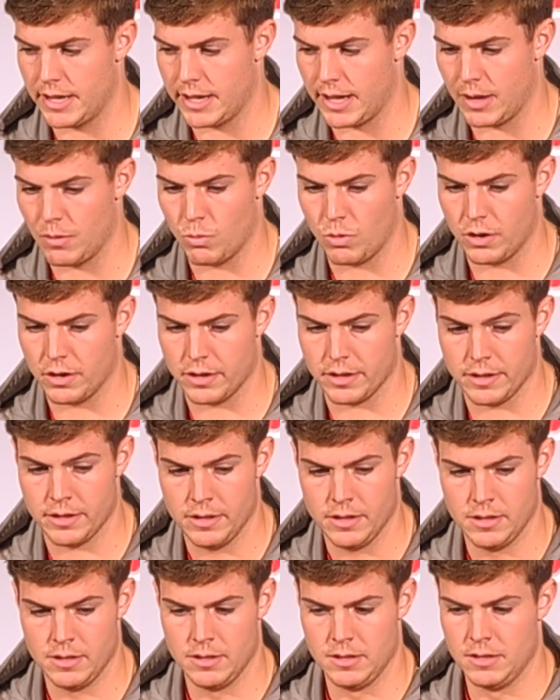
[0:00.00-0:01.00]
I want to,
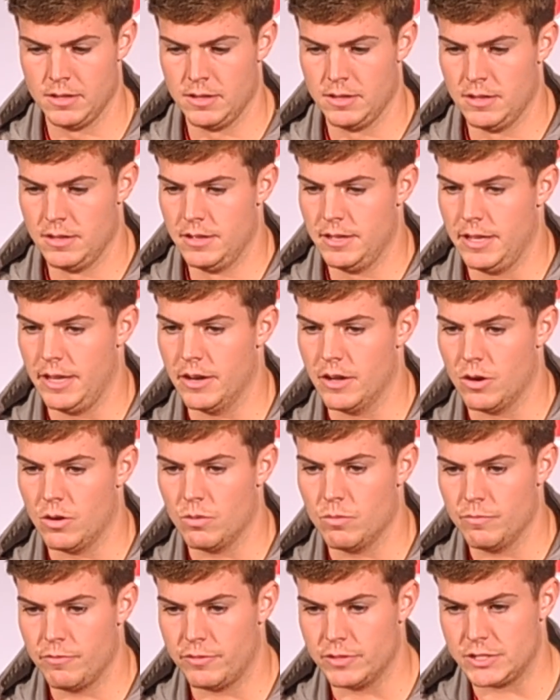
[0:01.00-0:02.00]
you
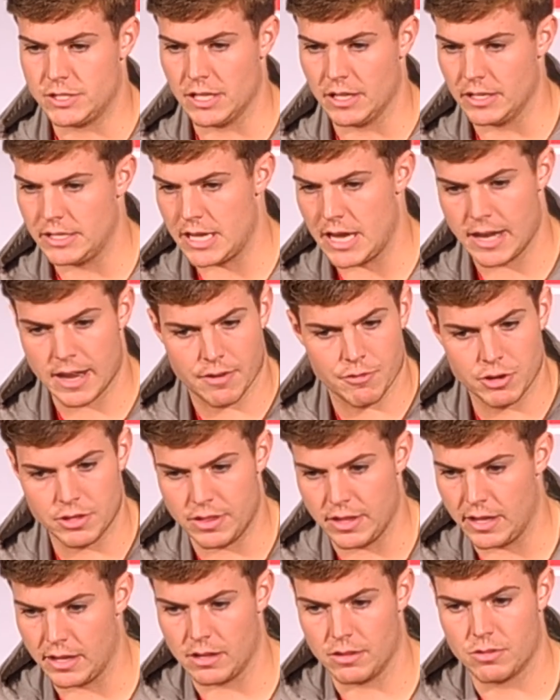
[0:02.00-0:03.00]
know, facilitate
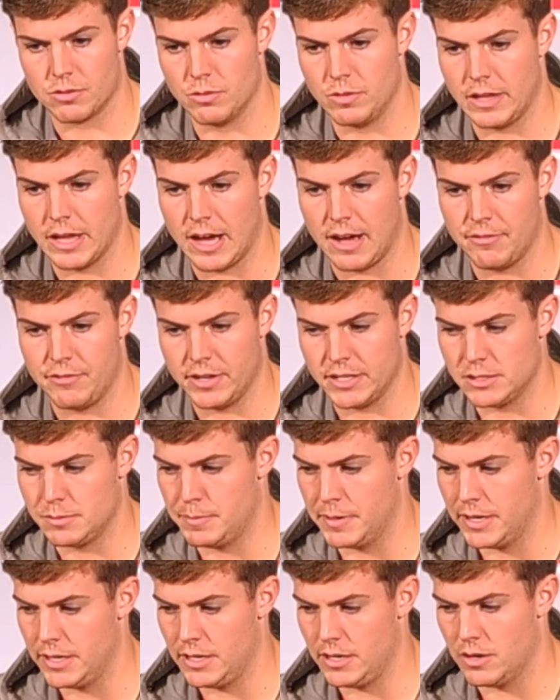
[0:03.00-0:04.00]
everything through the offense.
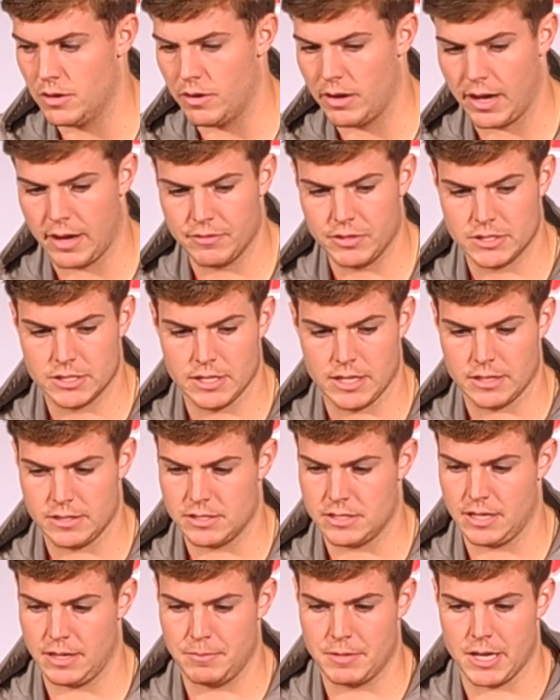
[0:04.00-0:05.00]
But, you know, obviously at
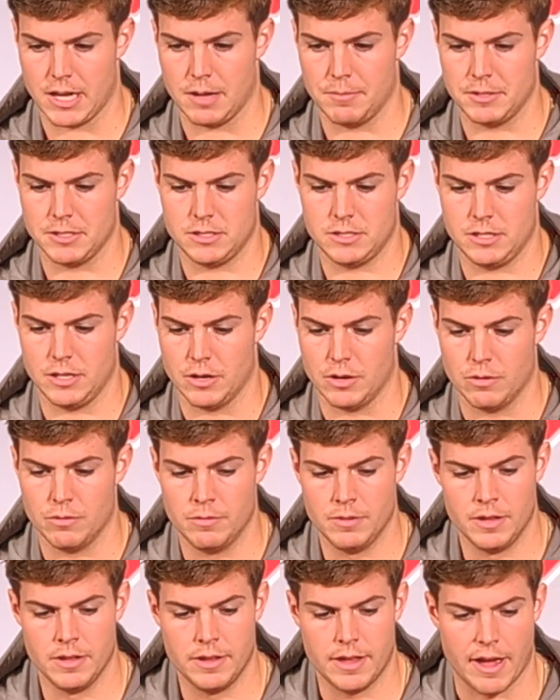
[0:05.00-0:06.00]
the same time, it's, you know,
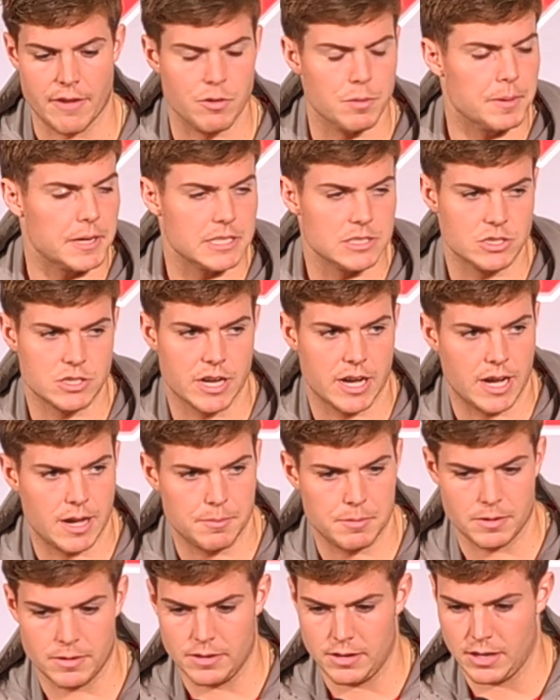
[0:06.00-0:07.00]
everybody's
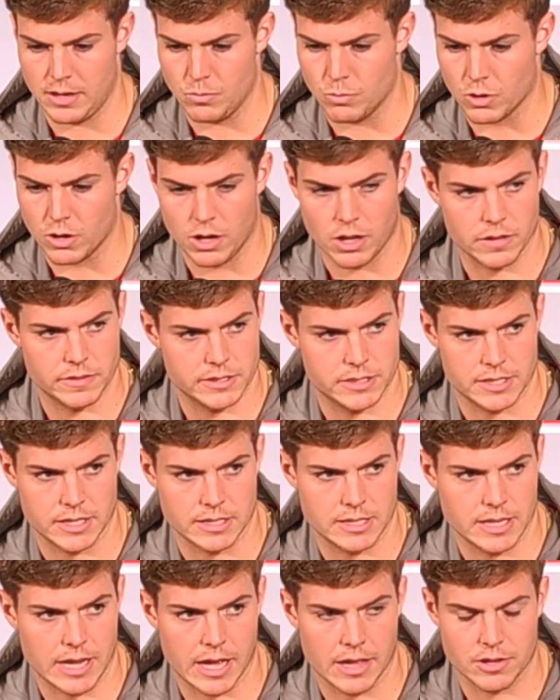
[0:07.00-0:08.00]
job, and we're all in this
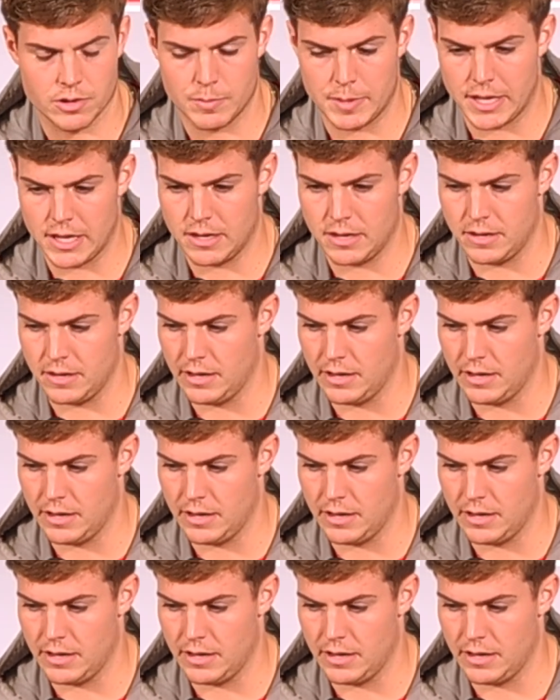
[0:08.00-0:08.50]
thing together, man.